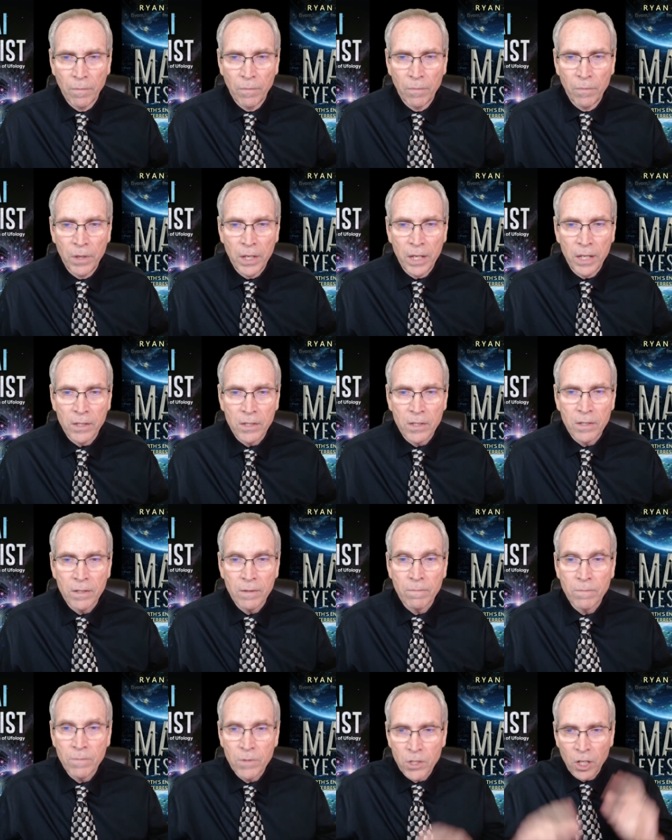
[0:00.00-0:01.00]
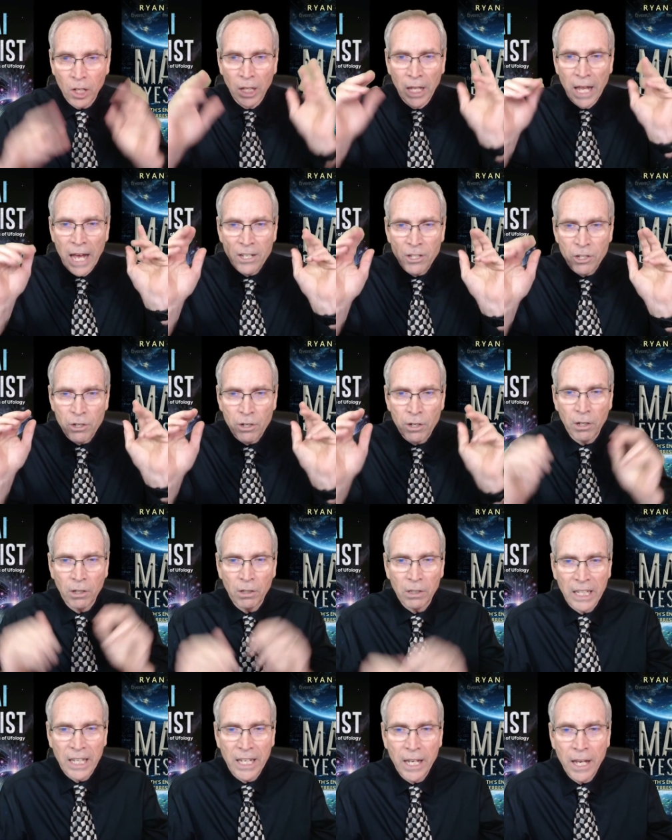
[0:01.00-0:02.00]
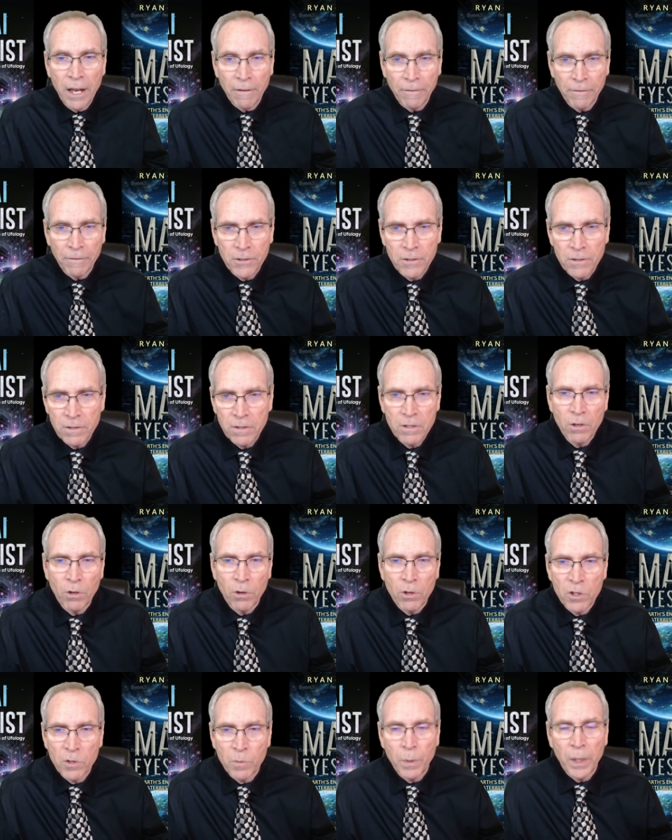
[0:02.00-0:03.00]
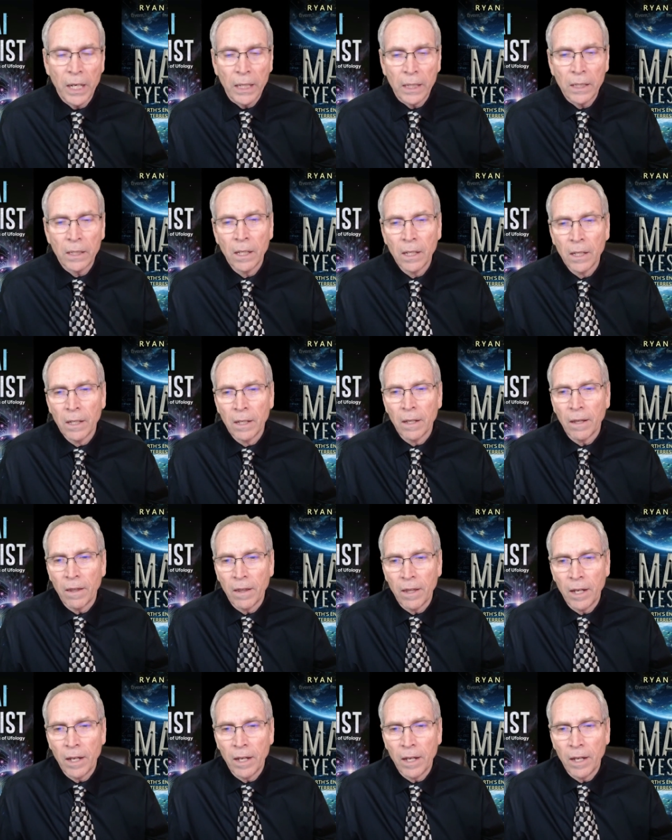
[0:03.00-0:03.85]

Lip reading: these celestial gifts, so to speak, that